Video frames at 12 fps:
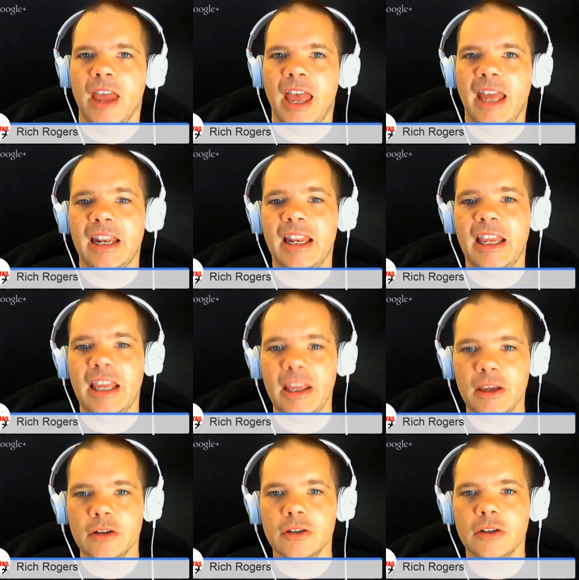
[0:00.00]
and
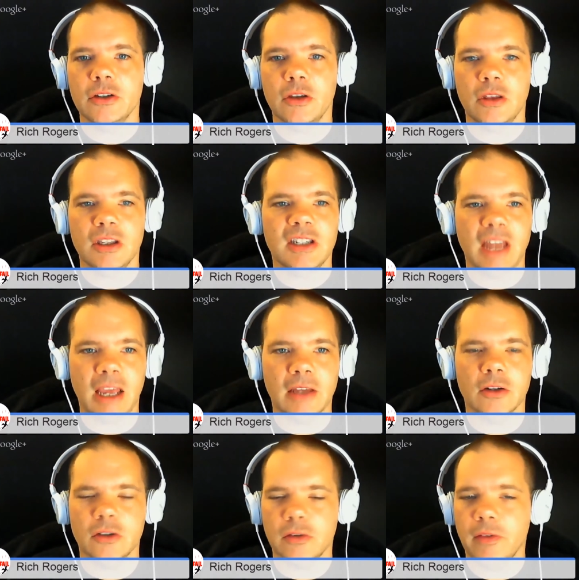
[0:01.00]
adheres to the
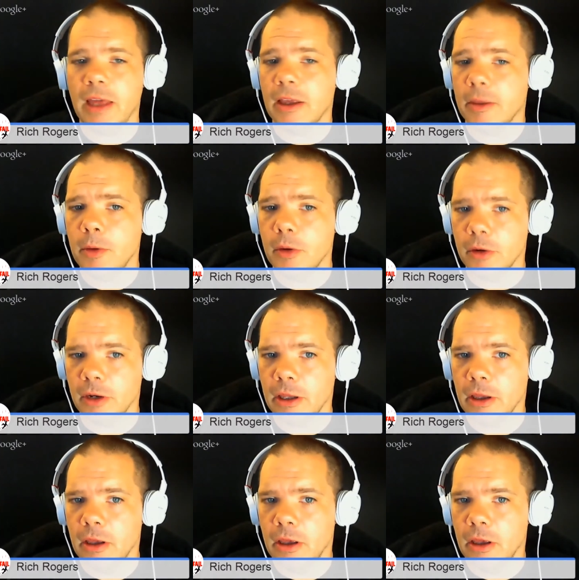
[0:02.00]
standards of that community.